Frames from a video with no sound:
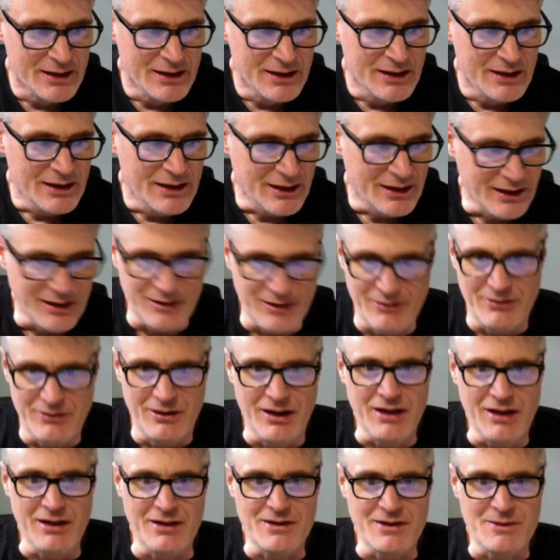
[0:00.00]
and
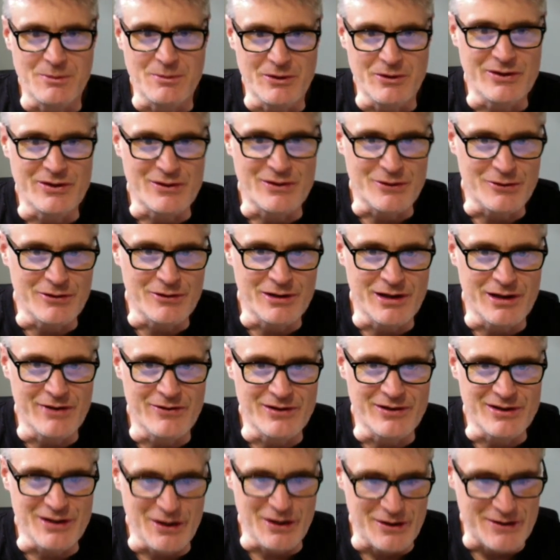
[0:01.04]
hey, it's been the story
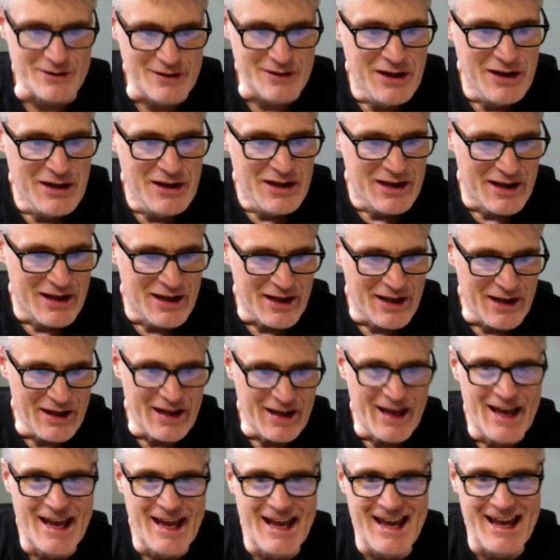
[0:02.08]
ever since.
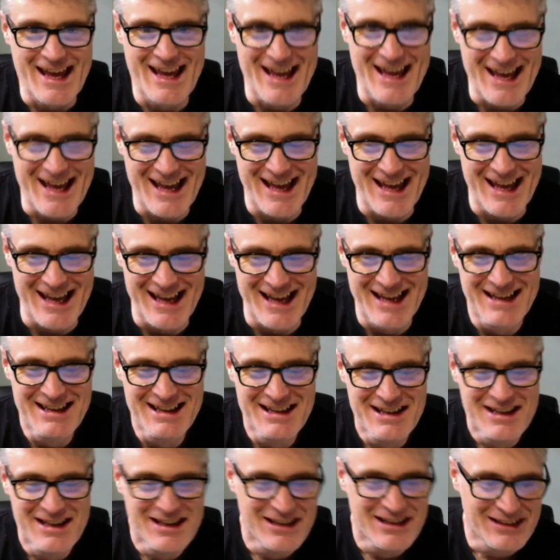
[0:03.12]

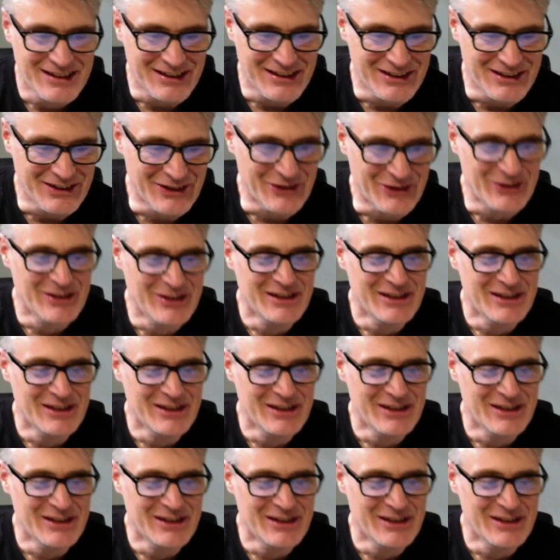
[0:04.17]
You know.